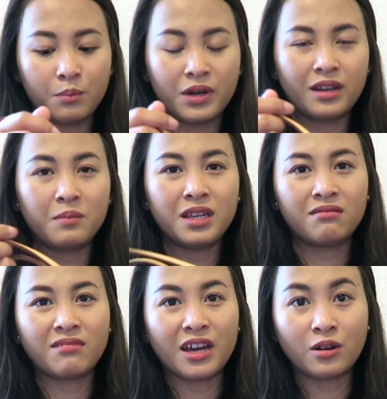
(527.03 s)
But I
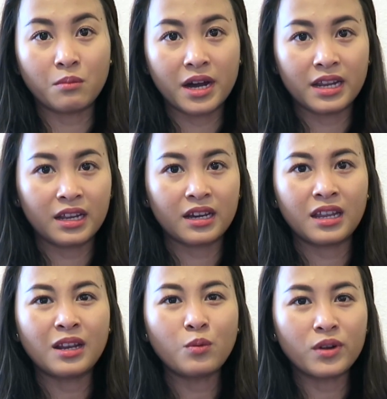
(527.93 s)
mean, I don't mind it,
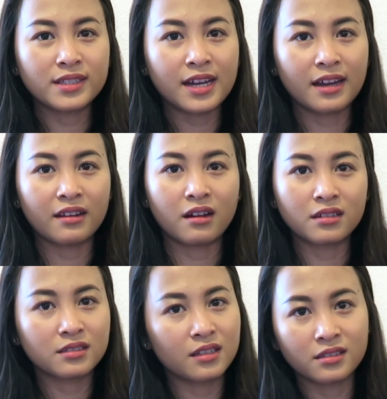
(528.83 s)
and I don't want to tie a
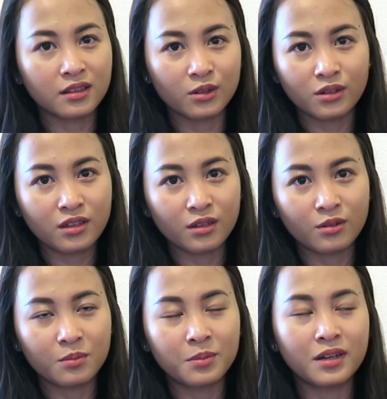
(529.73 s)
knot because it doesn't look
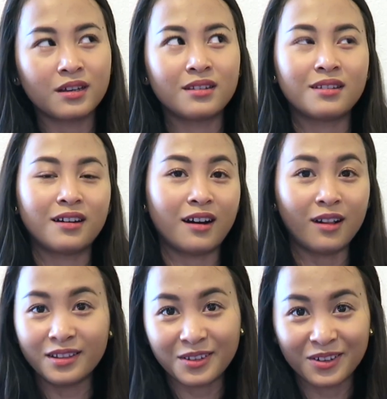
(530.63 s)
cute. But
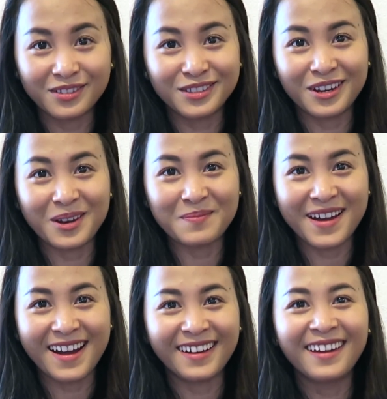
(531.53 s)
all in all, it's a great
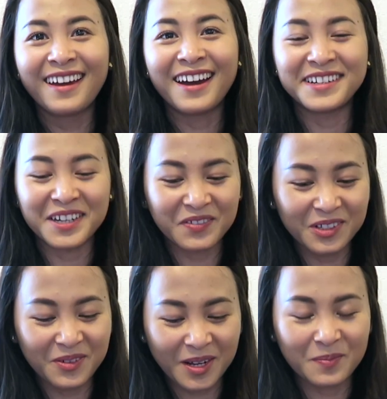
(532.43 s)
bag. I
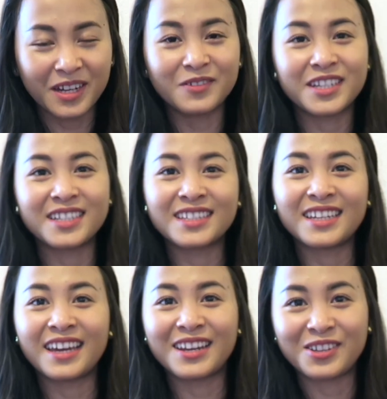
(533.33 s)
definitely recommend it if you guys
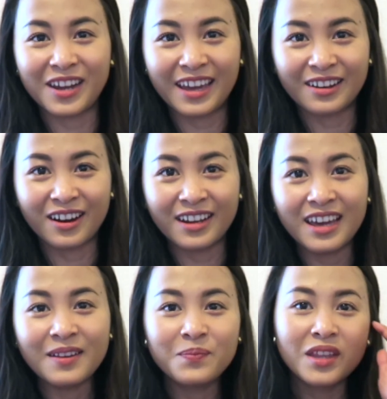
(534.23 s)
can get your hand on
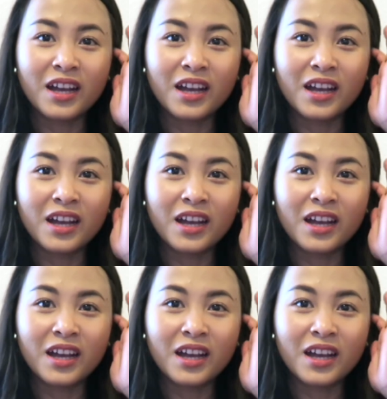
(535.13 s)
it.